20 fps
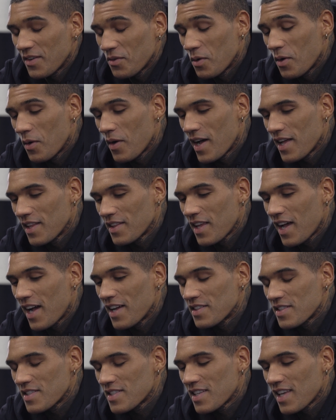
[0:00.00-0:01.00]
Well, I had, I
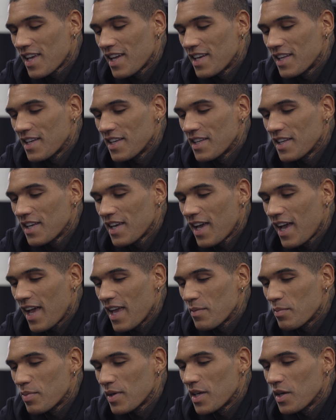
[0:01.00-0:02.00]
had the Skelly
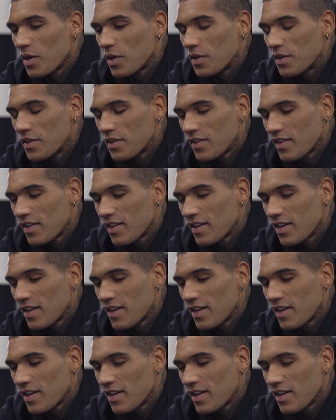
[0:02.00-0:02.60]
A P on.